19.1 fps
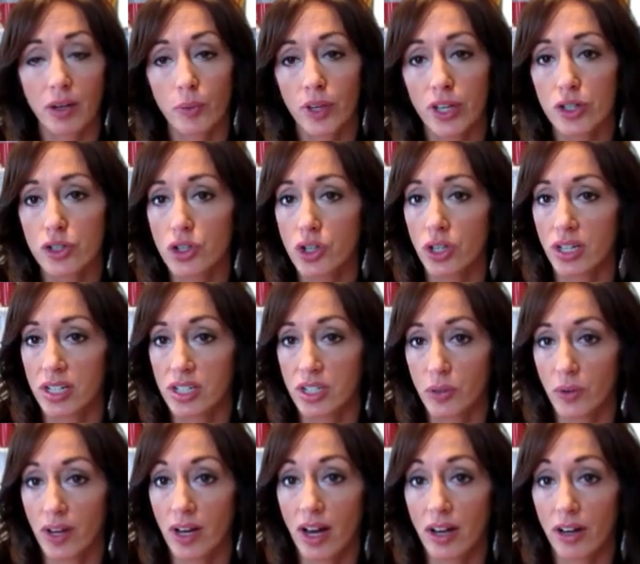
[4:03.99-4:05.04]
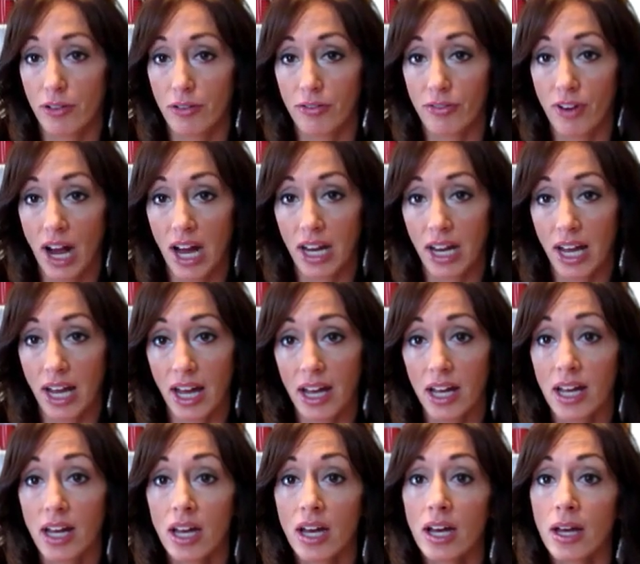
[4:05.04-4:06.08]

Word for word: we usually do it on a Friday